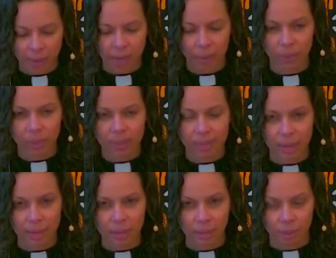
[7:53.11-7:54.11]
being okay
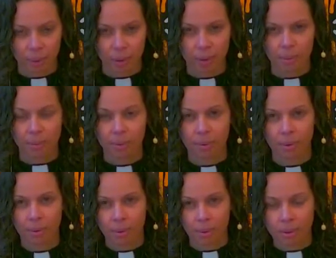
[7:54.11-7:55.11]
with the status quo